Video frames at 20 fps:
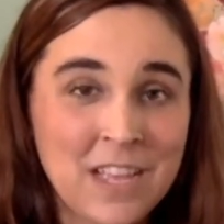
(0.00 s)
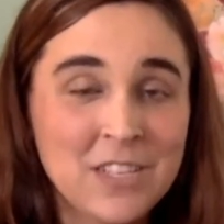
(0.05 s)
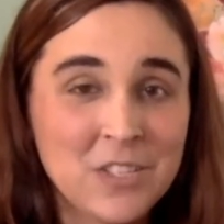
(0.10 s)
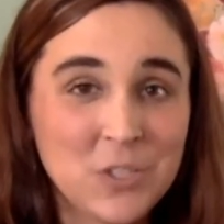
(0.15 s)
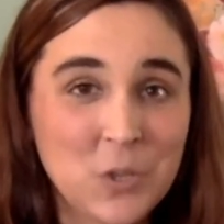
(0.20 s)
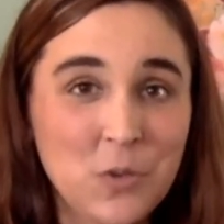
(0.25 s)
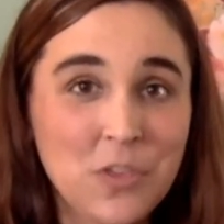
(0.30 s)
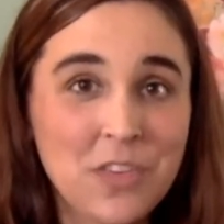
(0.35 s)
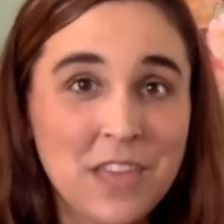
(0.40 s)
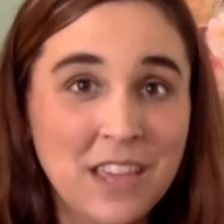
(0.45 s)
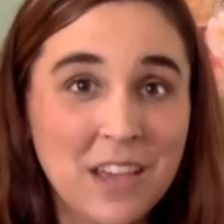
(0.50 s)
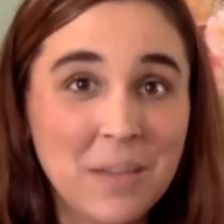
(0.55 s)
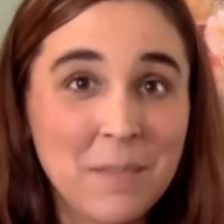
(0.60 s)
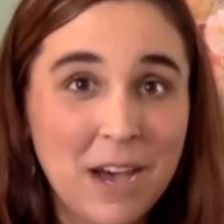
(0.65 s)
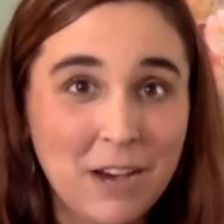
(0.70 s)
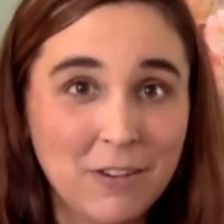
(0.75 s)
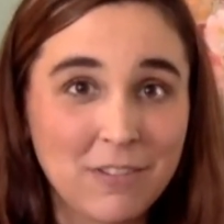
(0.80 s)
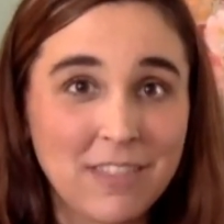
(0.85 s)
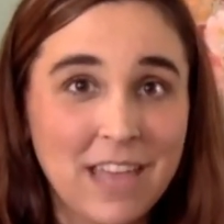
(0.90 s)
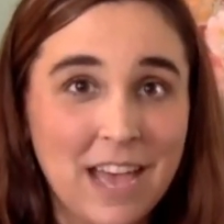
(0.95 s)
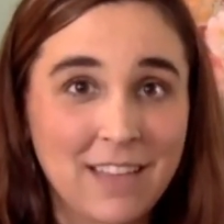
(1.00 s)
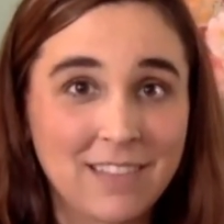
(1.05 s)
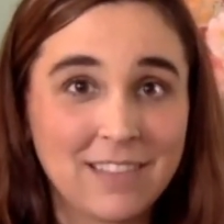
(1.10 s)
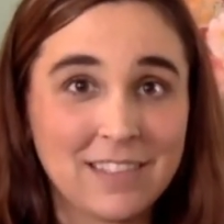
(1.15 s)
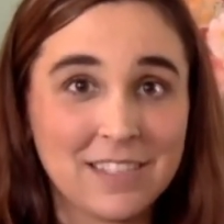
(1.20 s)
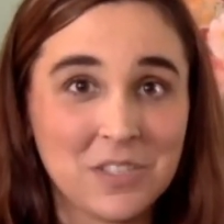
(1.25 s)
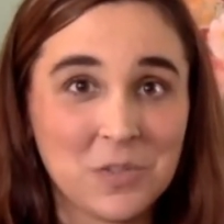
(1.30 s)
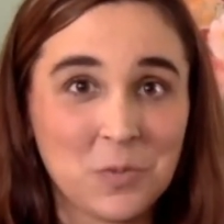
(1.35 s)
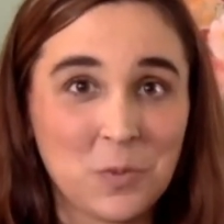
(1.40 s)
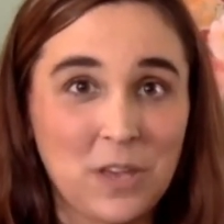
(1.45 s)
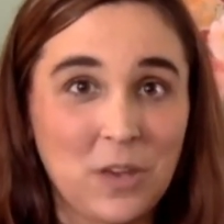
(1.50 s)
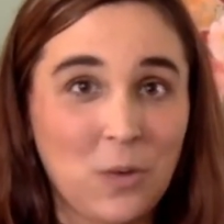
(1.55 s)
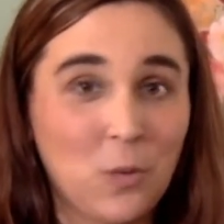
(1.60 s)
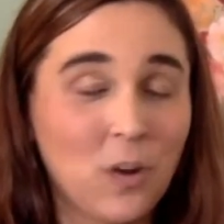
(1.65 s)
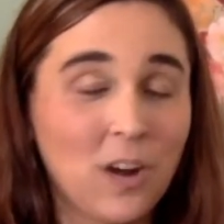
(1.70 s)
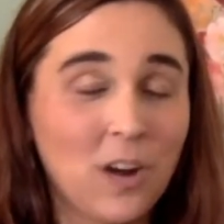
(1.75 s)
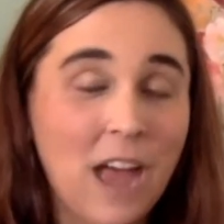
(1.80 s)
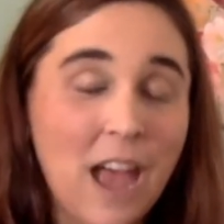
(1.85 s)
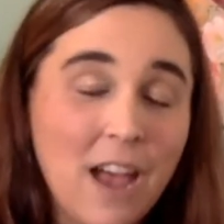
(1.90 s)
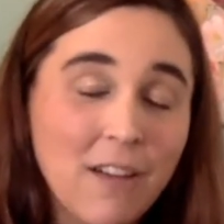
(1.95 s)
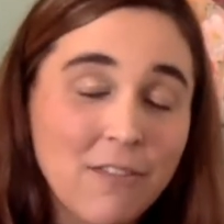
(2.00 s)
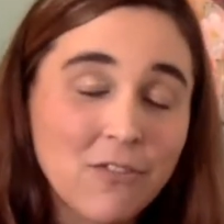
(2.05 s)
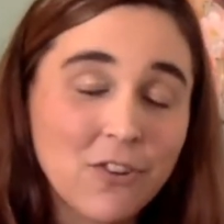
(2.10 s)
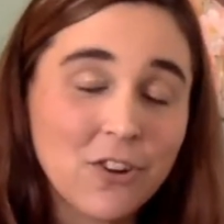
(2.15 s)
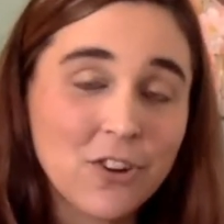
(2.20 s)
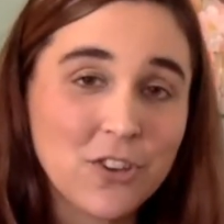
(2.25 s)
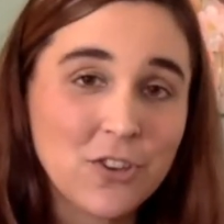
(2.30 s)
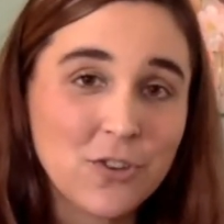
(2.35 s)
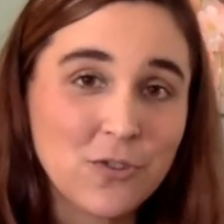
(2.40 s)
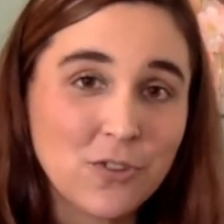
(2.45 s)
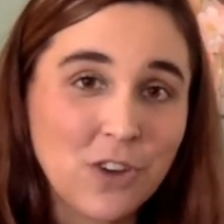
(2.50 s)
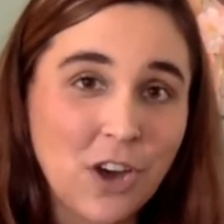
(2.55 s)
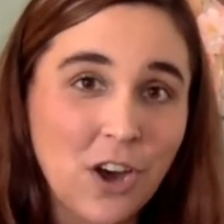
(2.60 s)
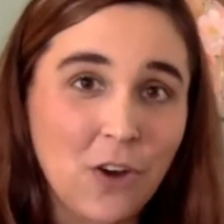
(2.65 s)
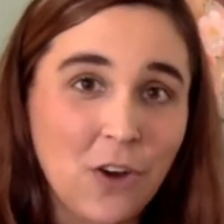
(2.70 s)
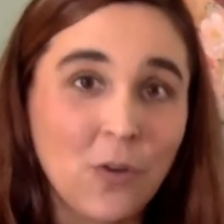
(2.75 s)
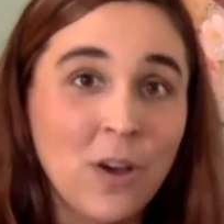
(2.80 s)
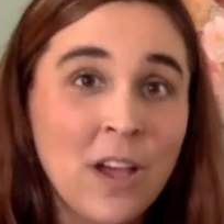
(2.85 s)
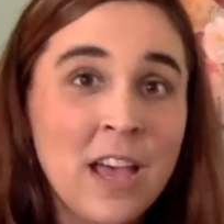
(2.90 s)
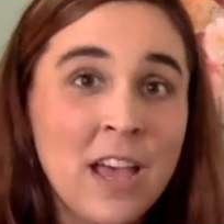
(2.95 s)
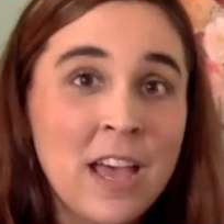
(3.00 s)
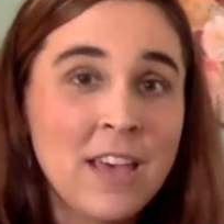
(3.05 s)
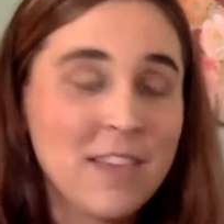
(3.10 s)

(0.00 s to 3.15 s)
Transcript: So think about that this week. Wherever you go,